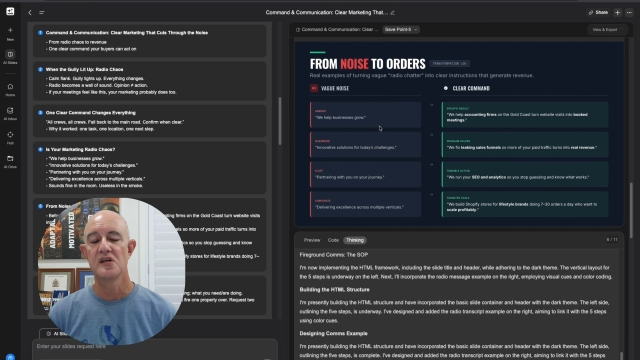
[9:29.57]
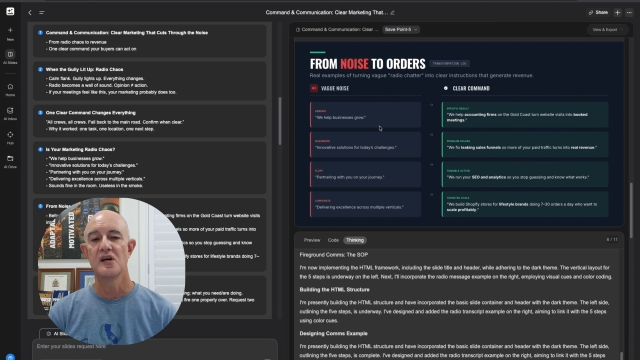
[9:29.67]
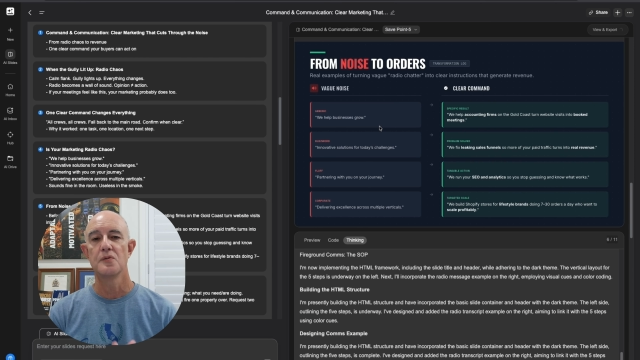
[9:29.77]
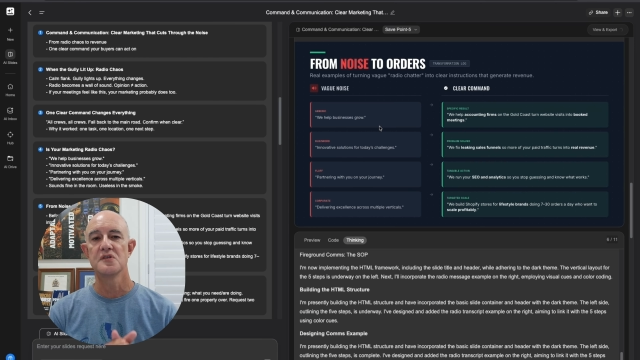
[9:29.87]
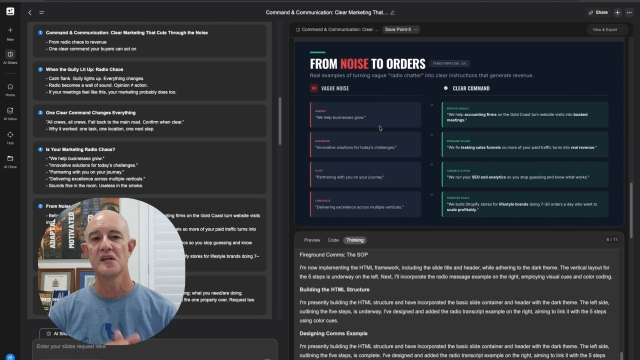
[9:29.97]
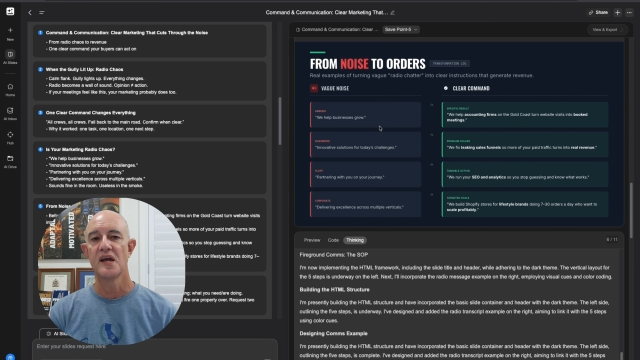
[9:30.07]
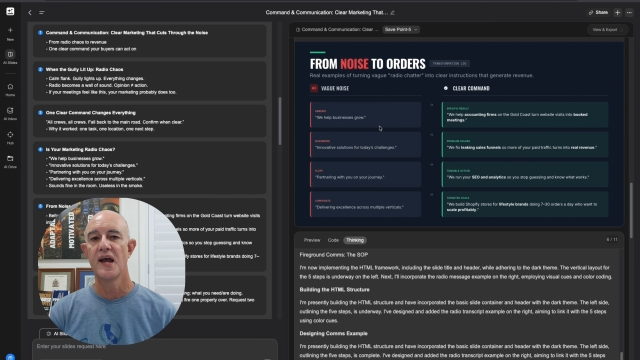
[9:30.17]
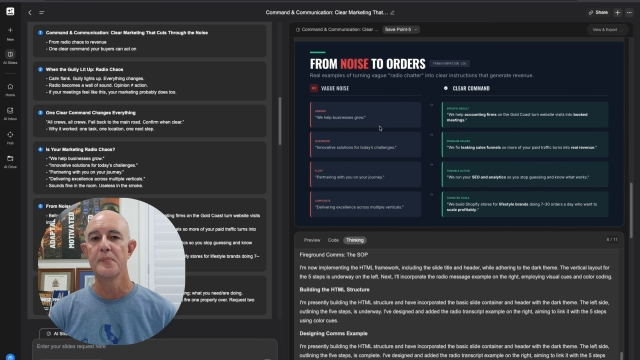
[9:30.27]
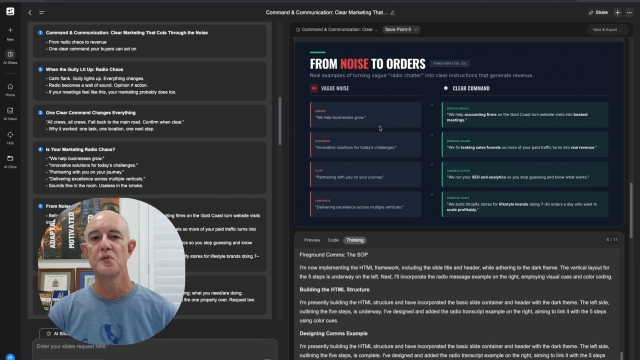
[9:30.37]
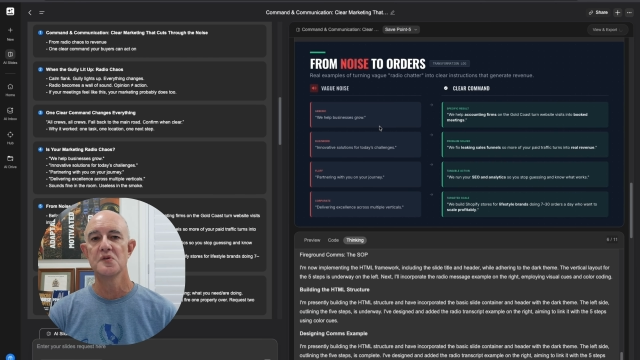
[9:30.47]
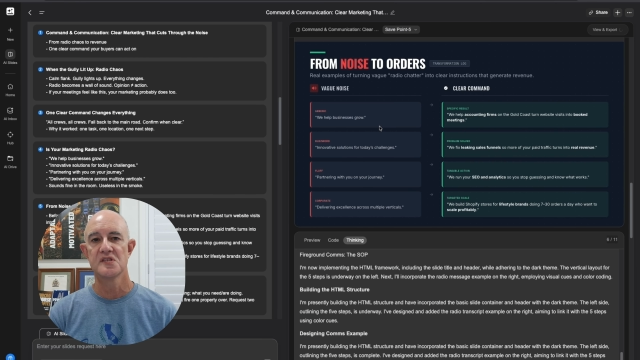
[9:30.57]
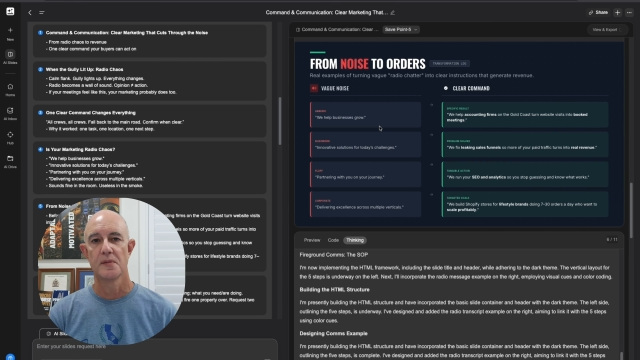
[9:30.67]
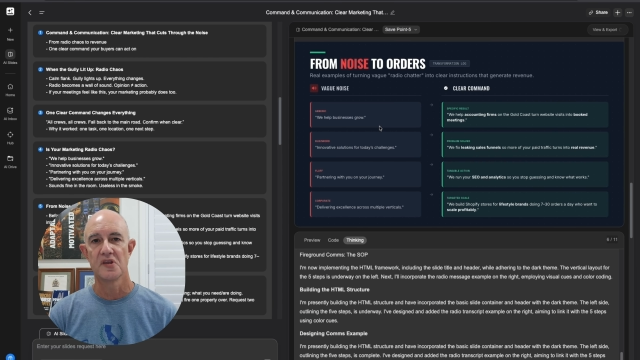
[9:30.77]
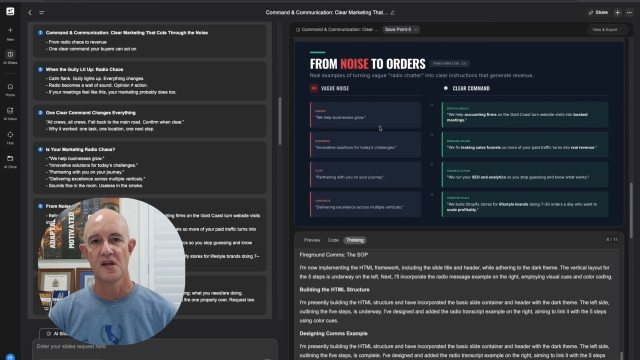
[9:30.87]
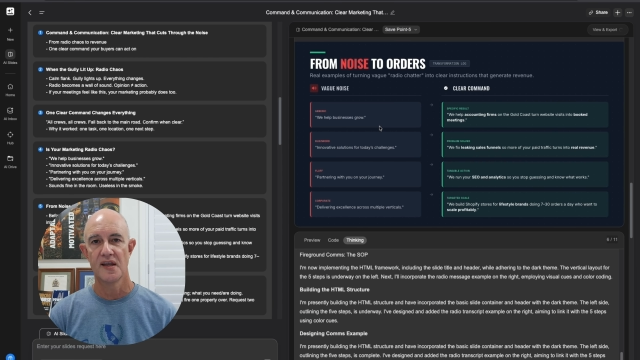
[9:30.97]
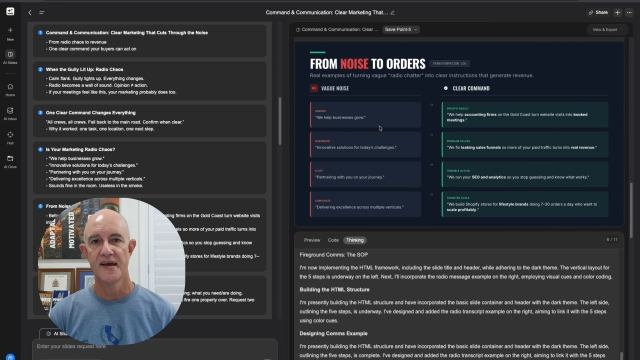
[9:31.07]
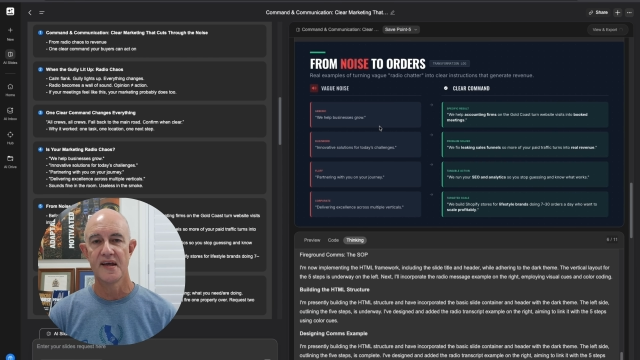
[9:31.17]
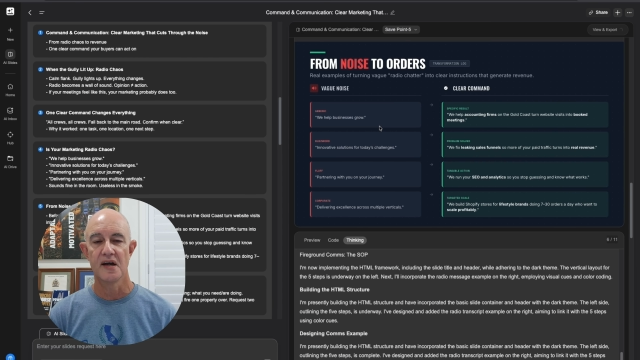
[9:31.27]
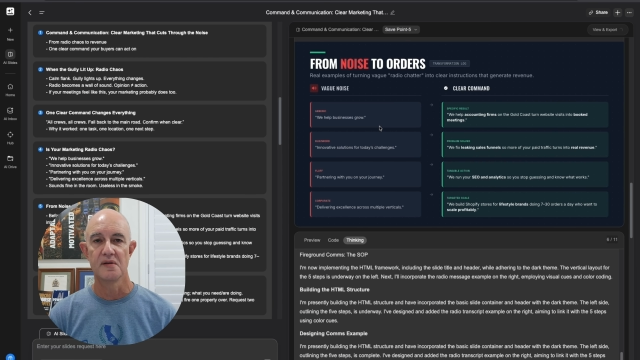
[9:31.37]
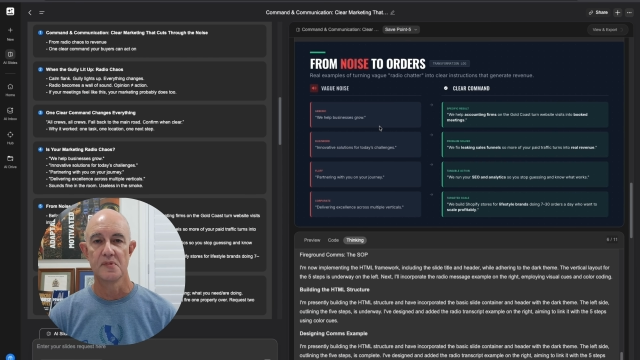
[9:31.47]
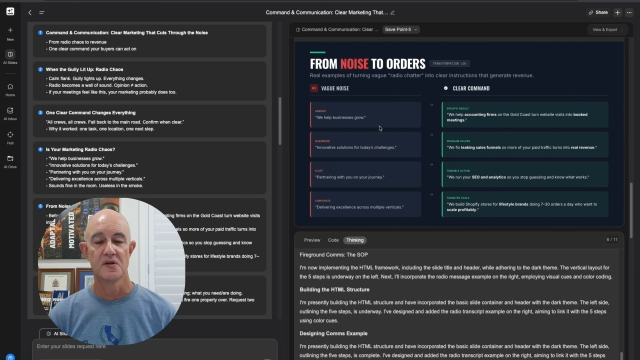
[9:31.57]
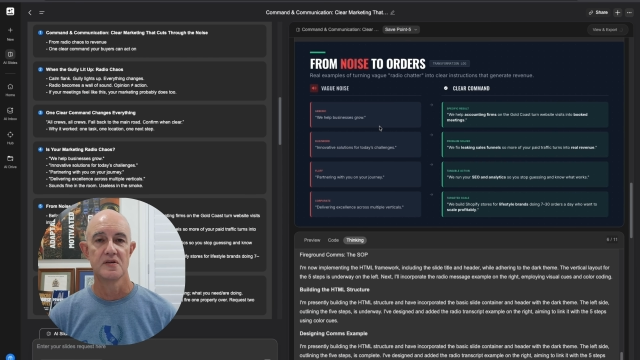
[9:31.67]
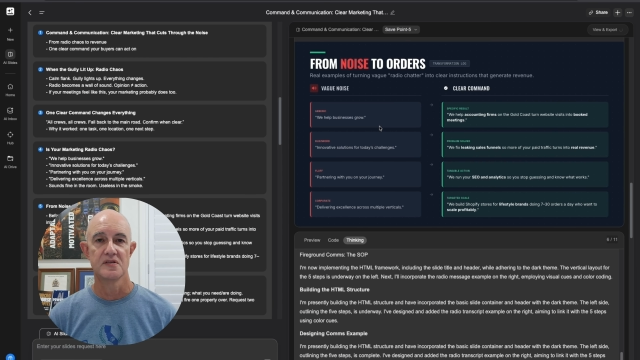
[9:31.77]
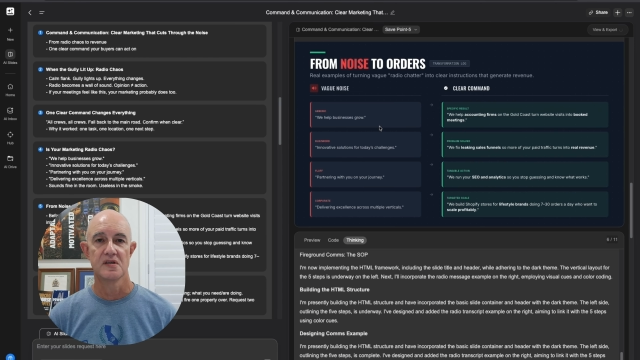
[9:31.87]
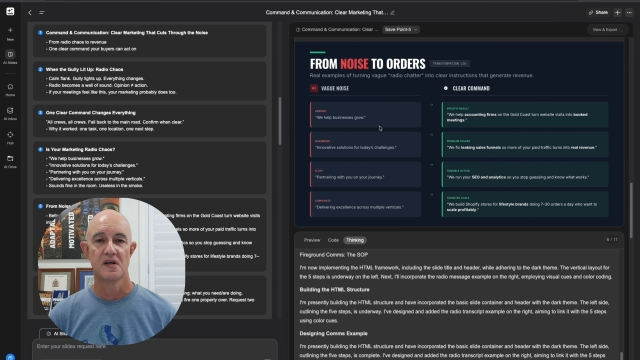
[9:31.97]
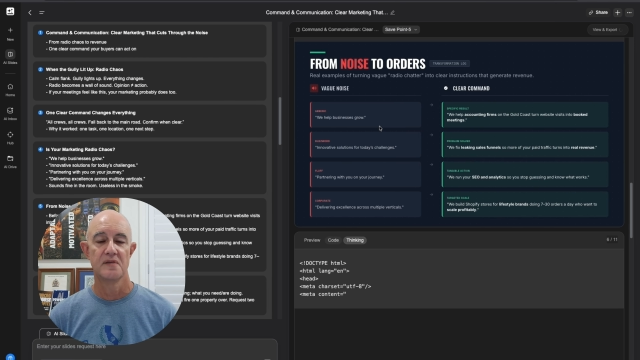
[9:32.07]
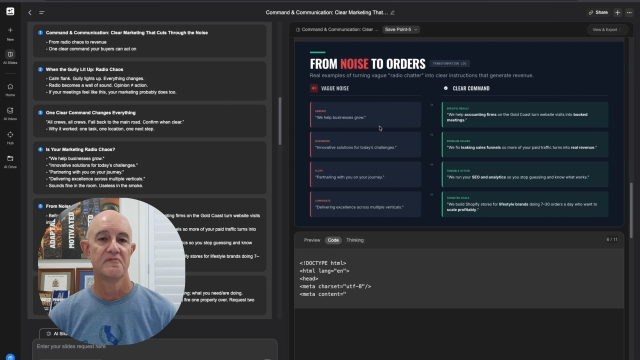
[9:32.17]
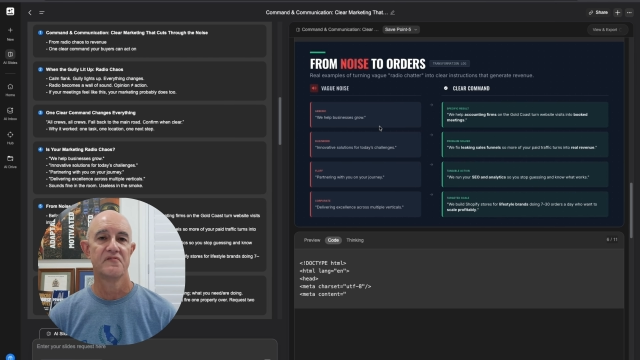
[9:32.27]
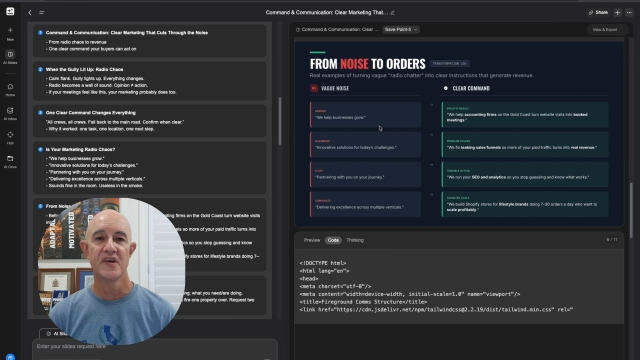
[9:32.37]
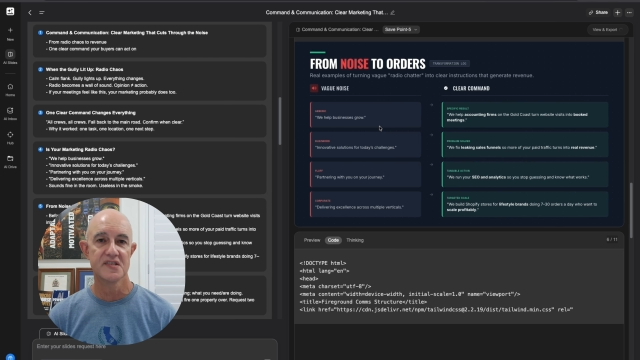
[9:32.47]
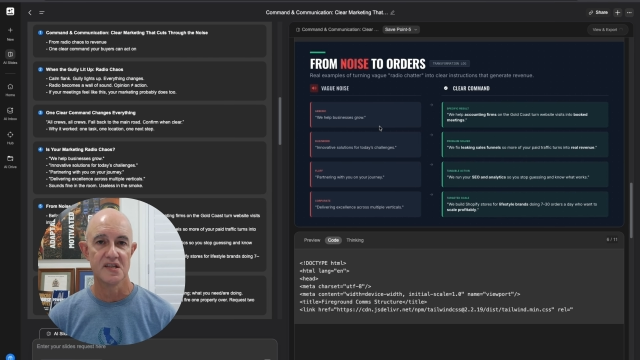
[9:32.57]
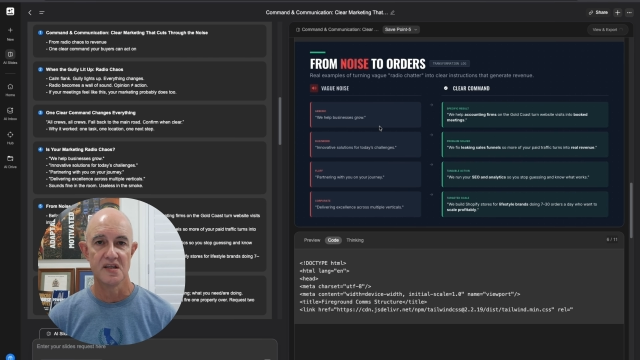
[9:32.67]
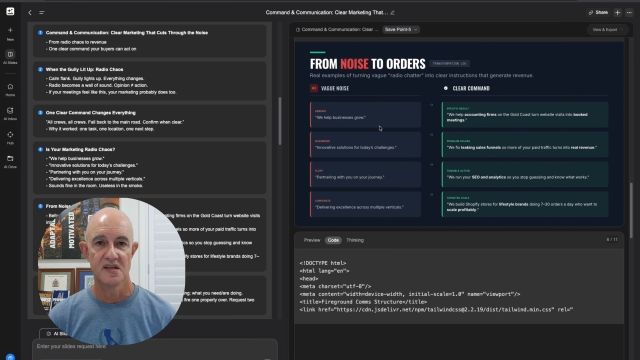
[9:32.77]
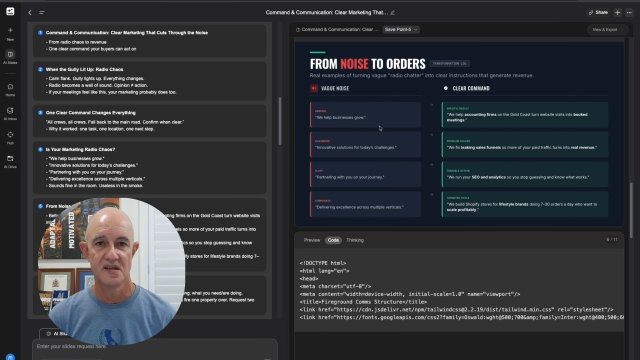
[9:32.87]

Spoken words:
I was unhappy with some of the layout because I'm fussy